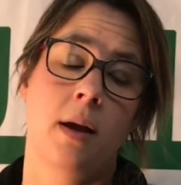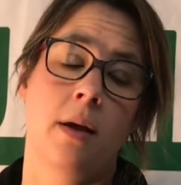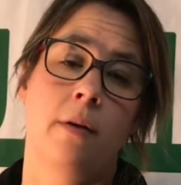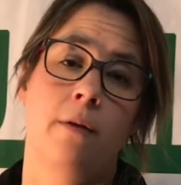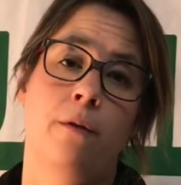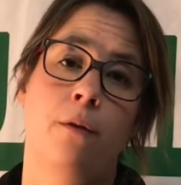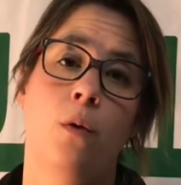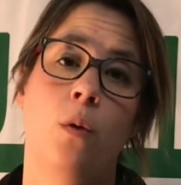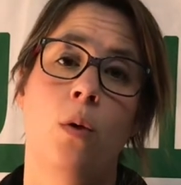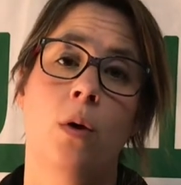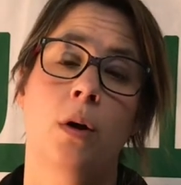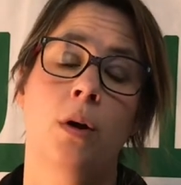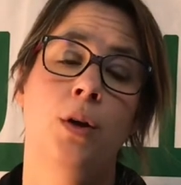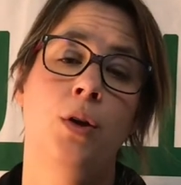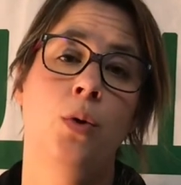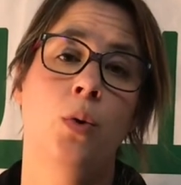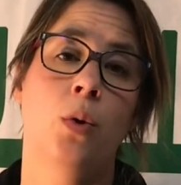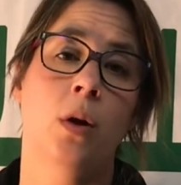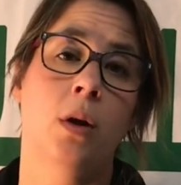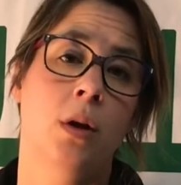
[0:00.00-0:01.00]
for
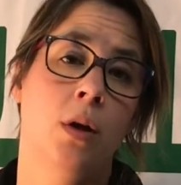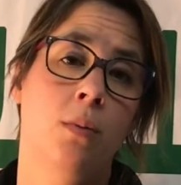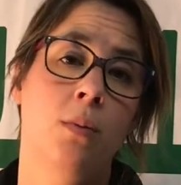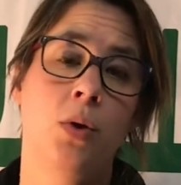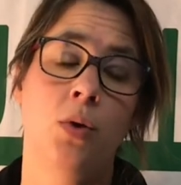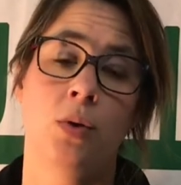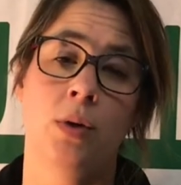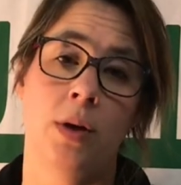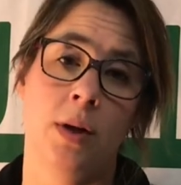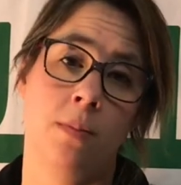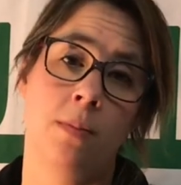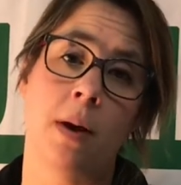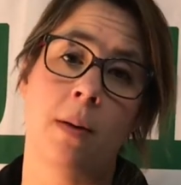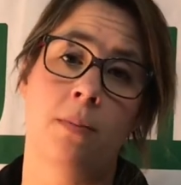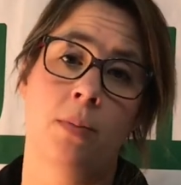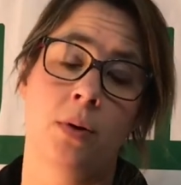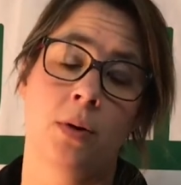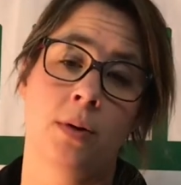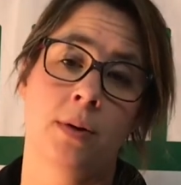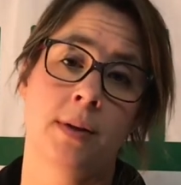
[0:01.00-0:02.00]
your community
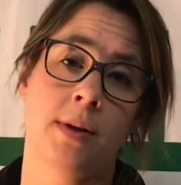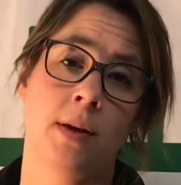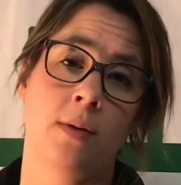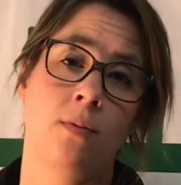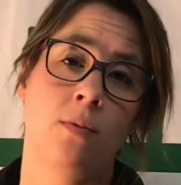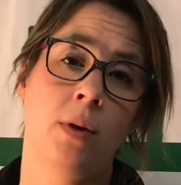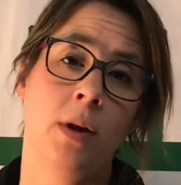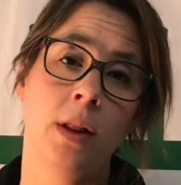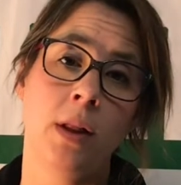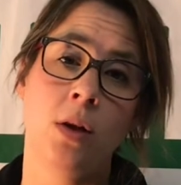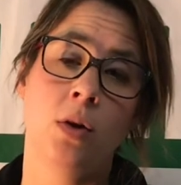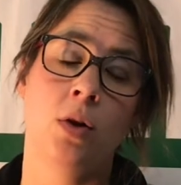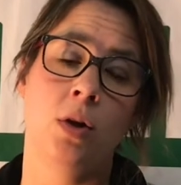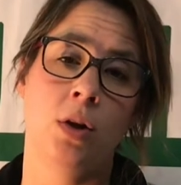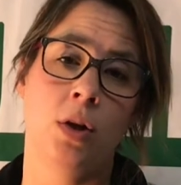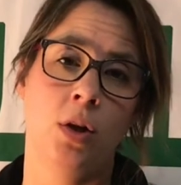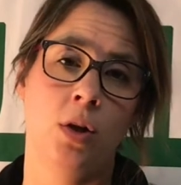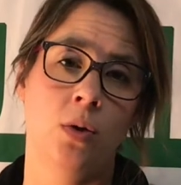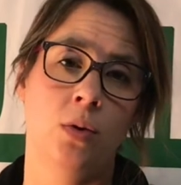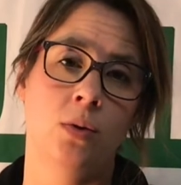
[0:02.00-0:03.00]
members that really could
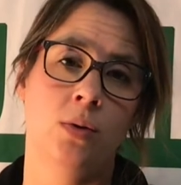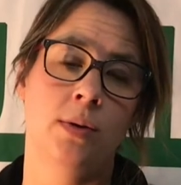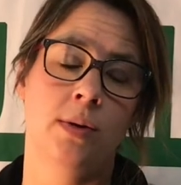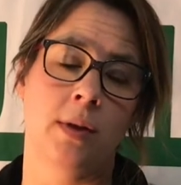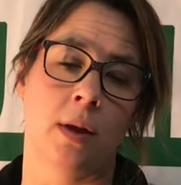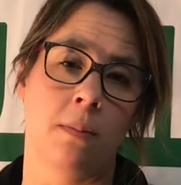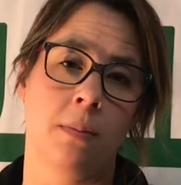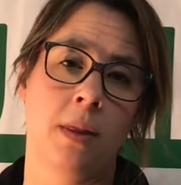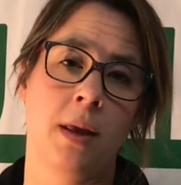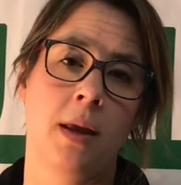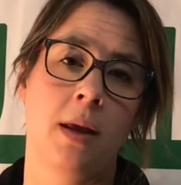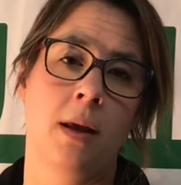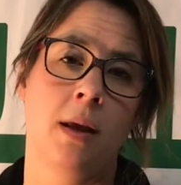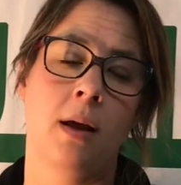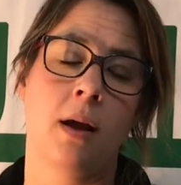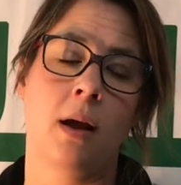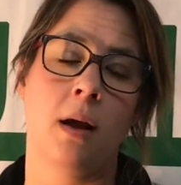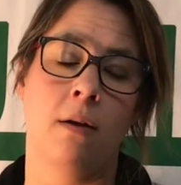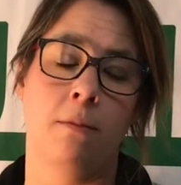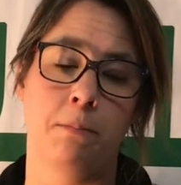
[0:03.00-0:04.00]
use something
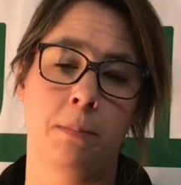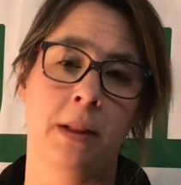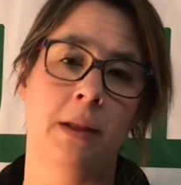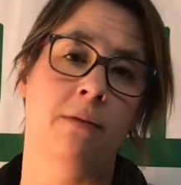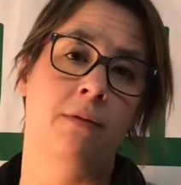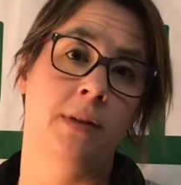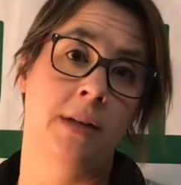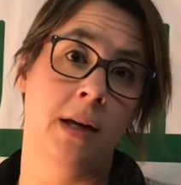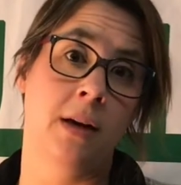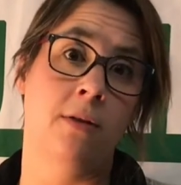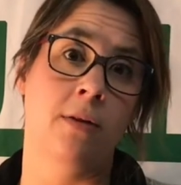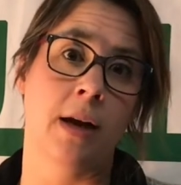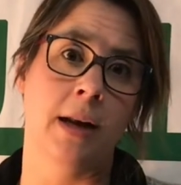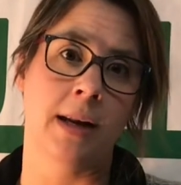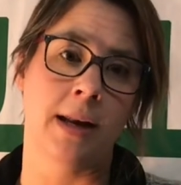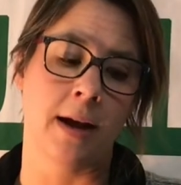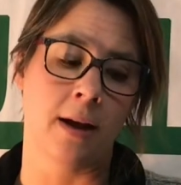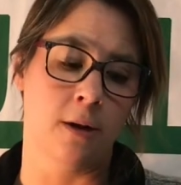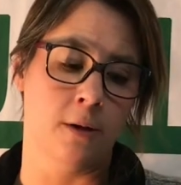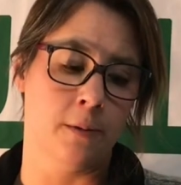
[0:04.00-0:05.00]
uplifting right
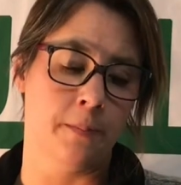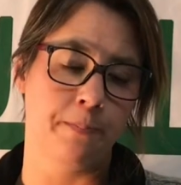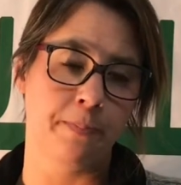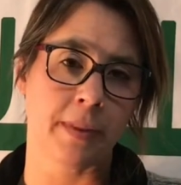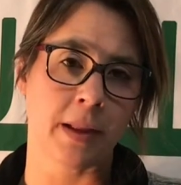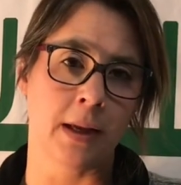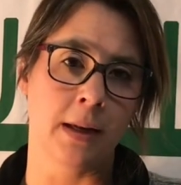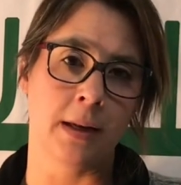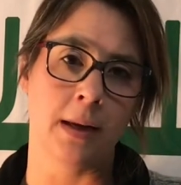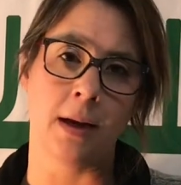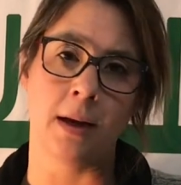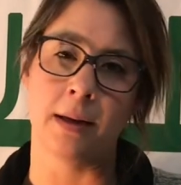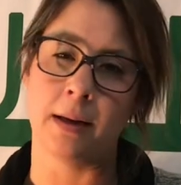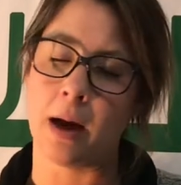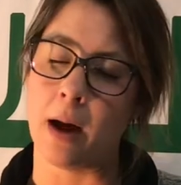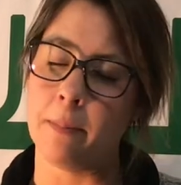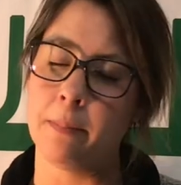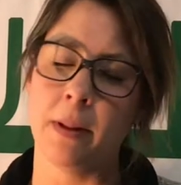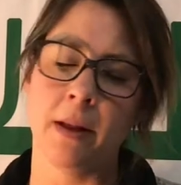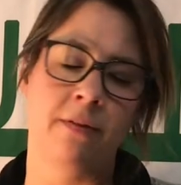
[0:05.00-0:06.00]
now, an, an
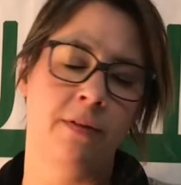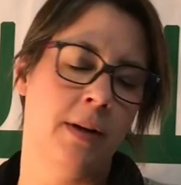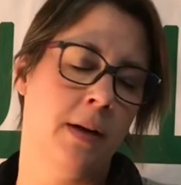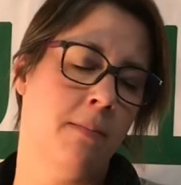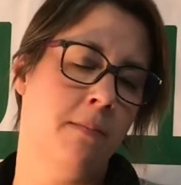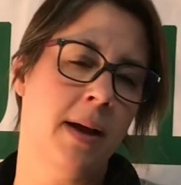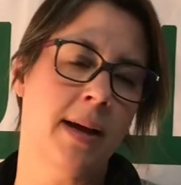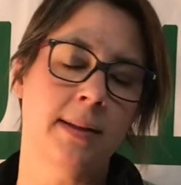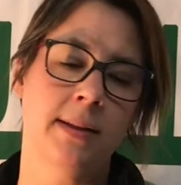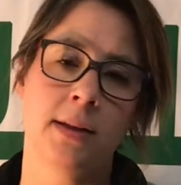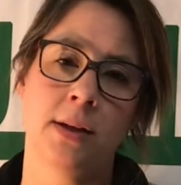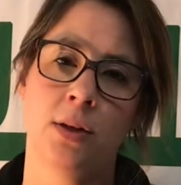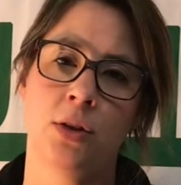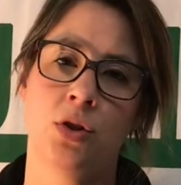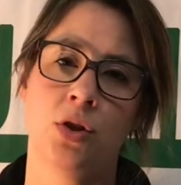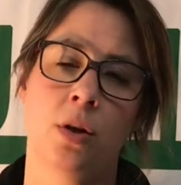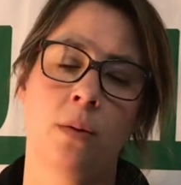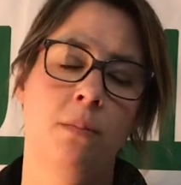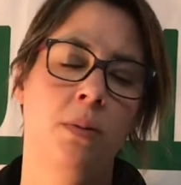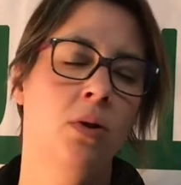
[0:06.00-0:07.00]
uplifting message,
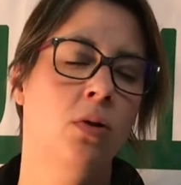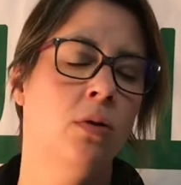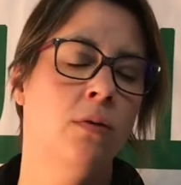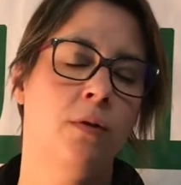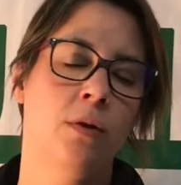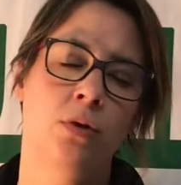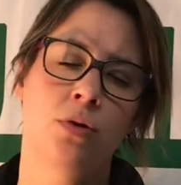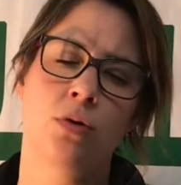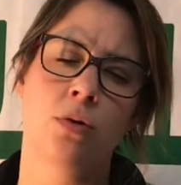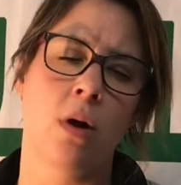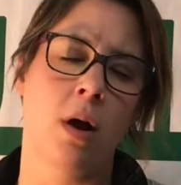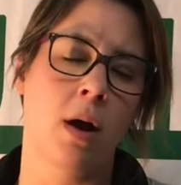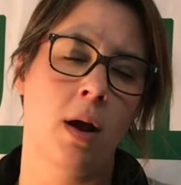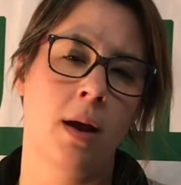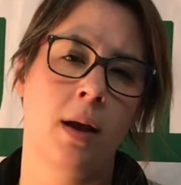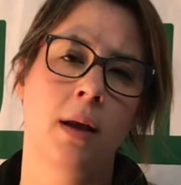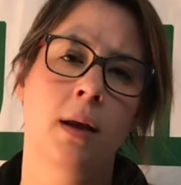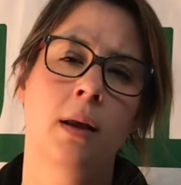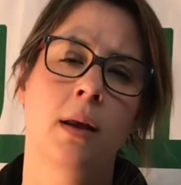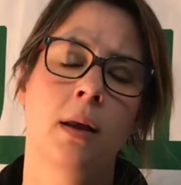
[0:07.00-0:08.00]
a beautiful
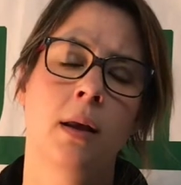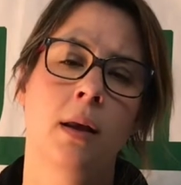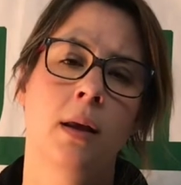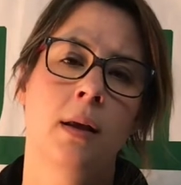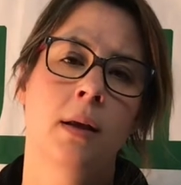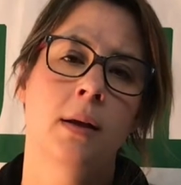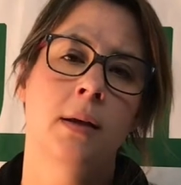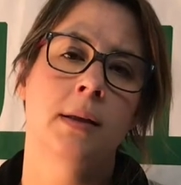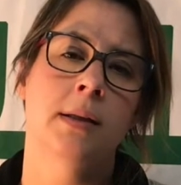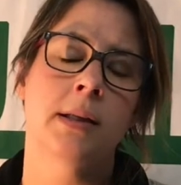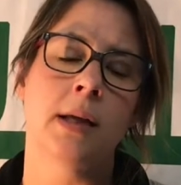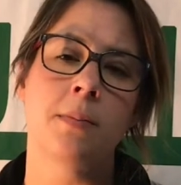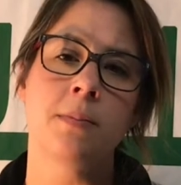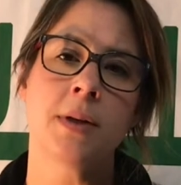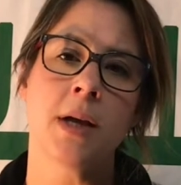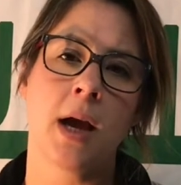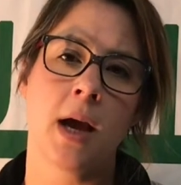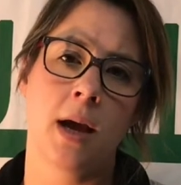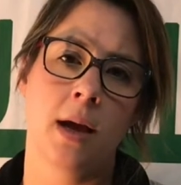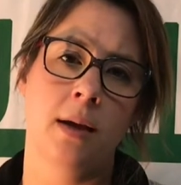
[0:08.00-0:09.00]
drawing.
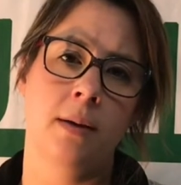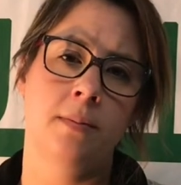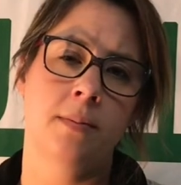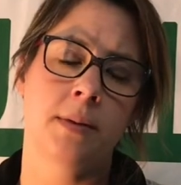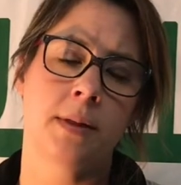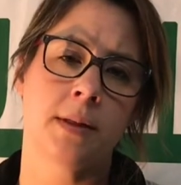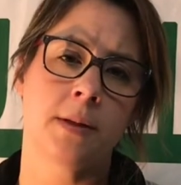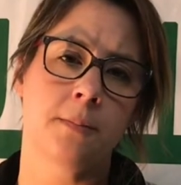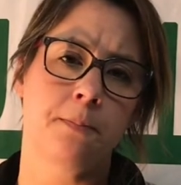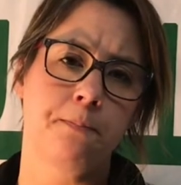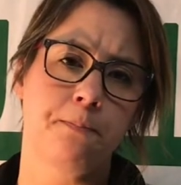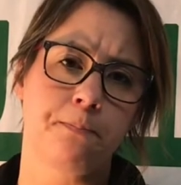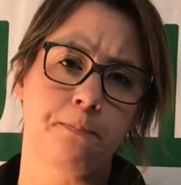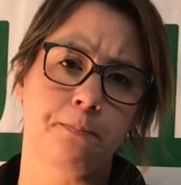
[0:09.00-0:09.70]
Sometimes